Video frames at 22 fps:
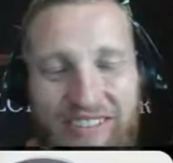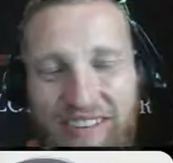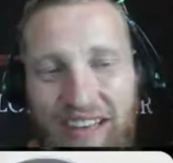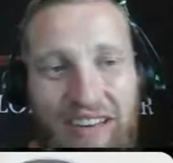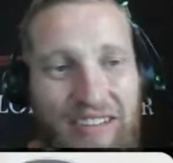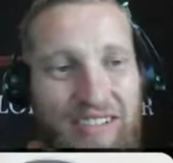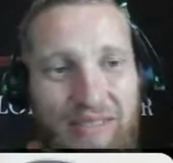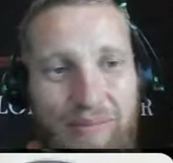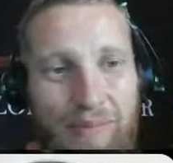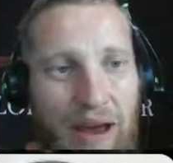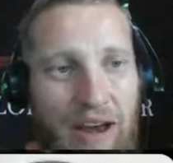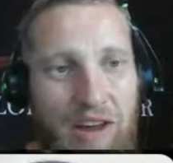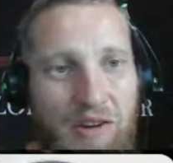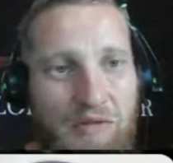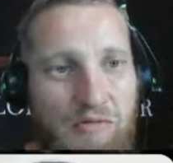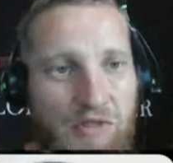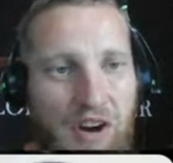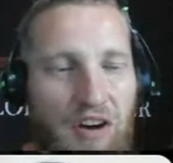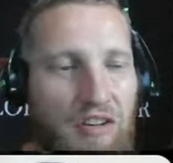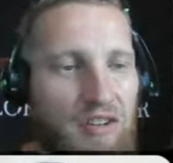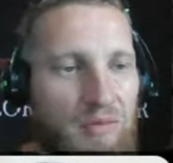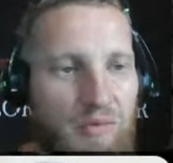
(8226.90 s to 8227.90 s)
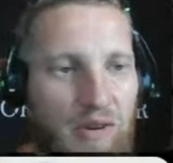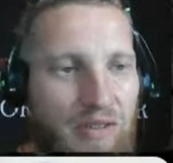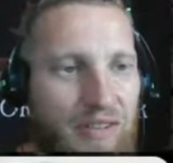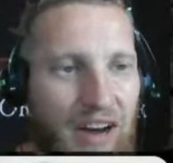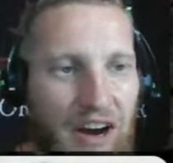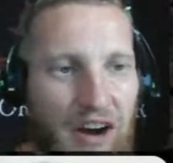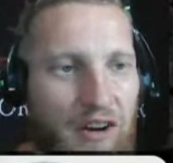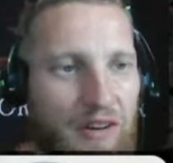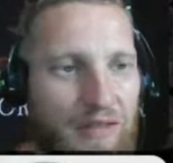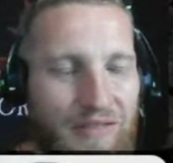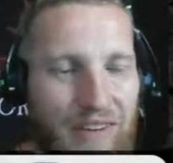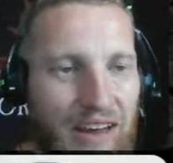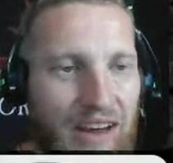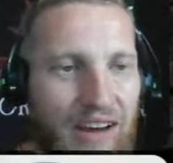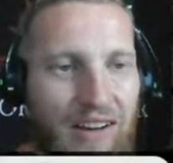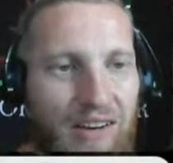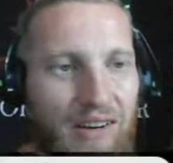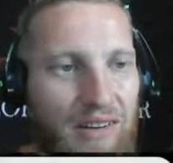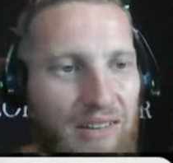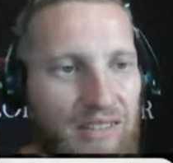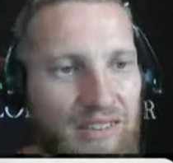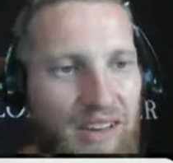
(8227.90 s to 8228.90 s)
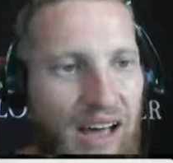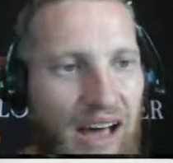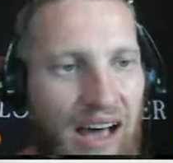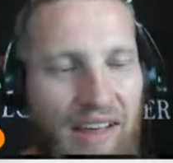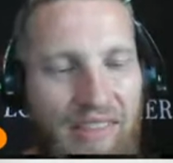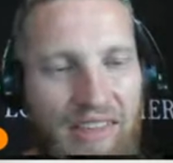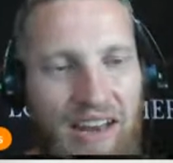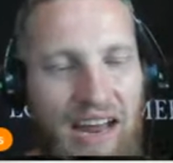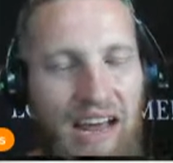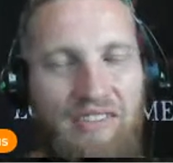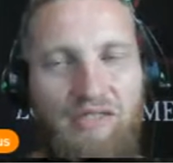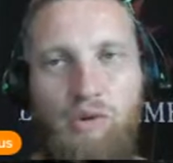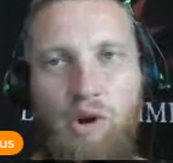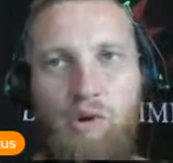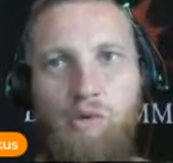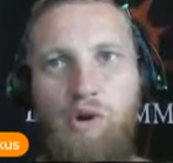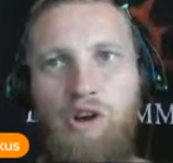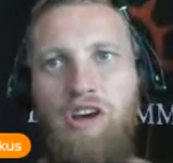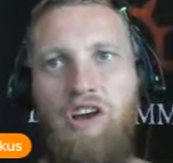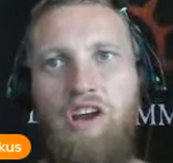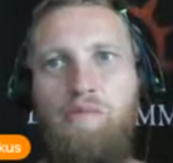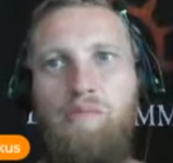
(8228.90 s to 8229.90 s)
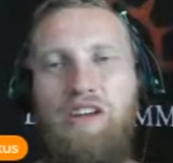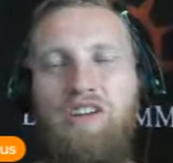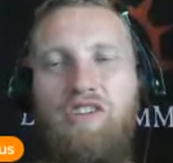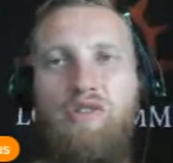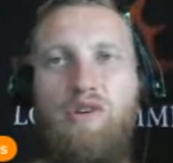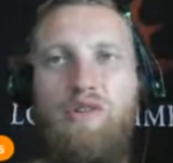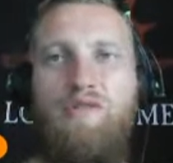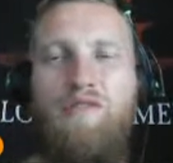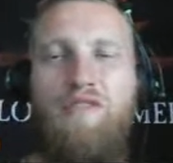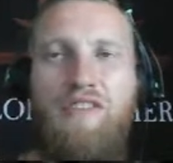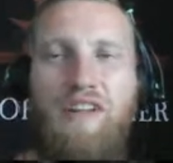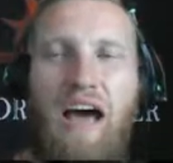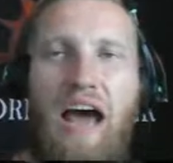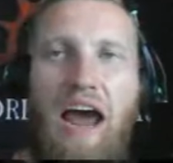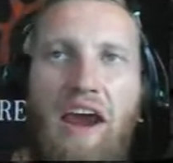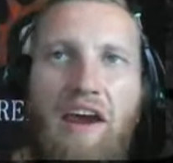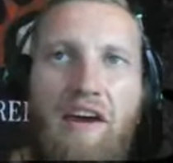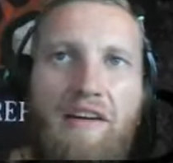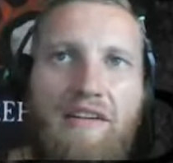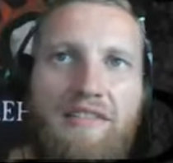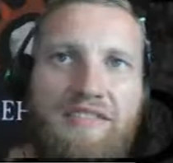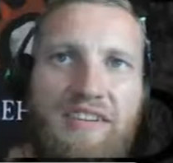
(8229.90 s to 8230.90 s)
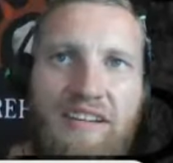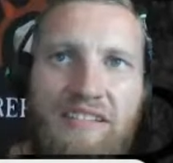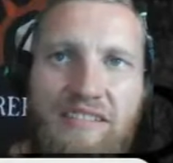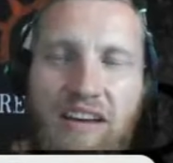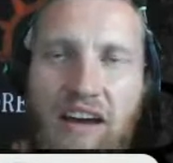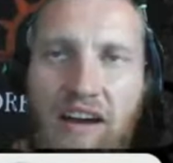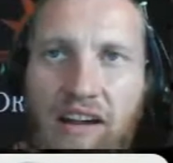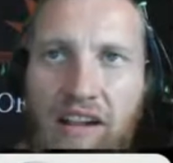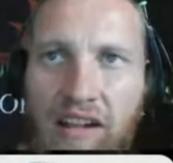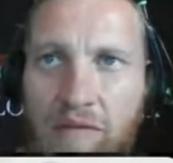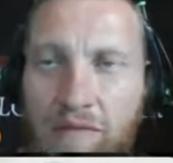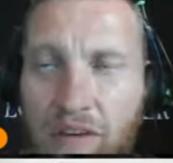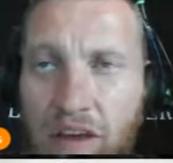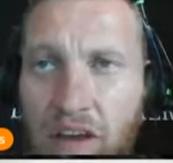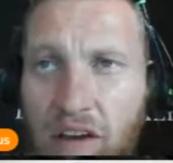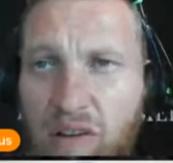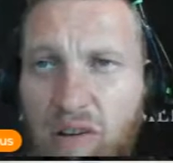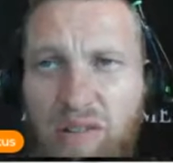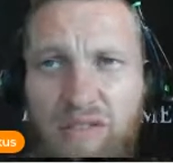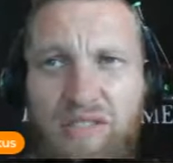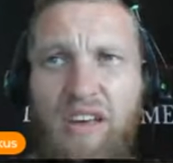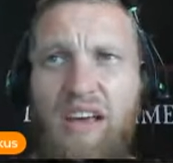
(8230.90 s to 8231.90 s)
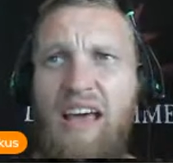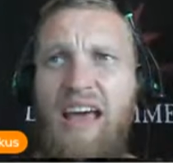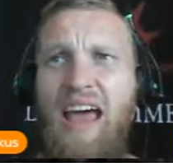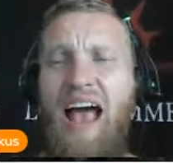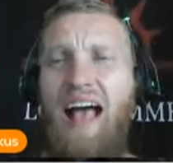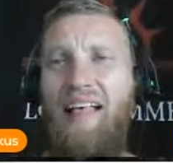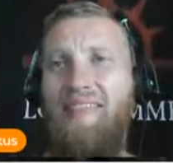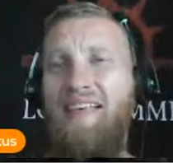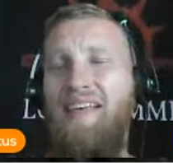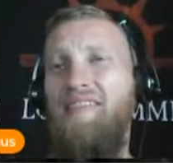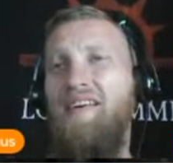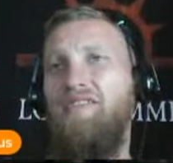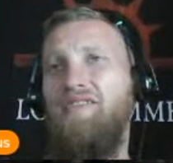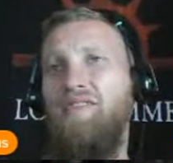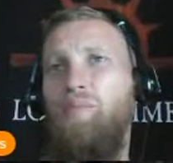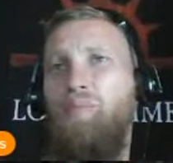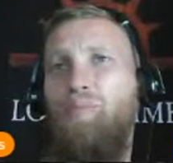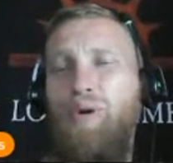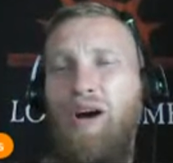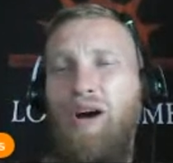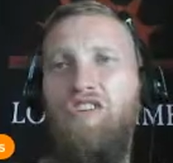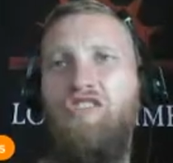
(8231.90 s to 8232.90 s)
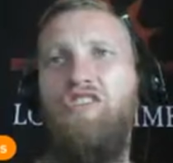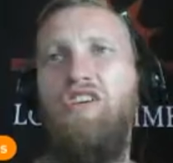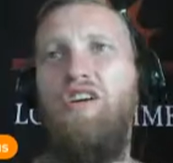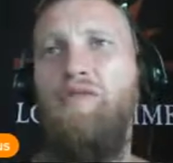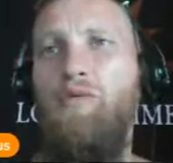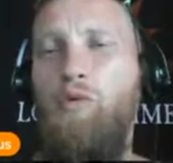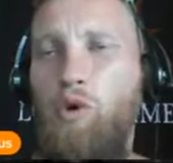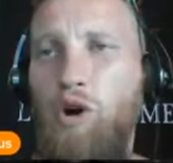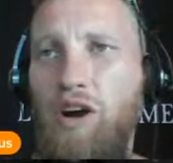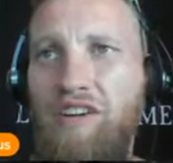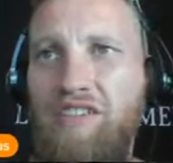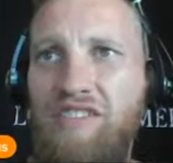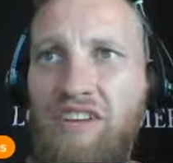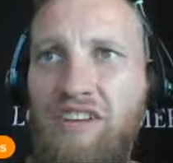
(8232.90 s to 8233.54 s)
this many rare and retired vehicles. The next one we're going to be doing flyers and tunneling vehicles, and then there's a bunch of ones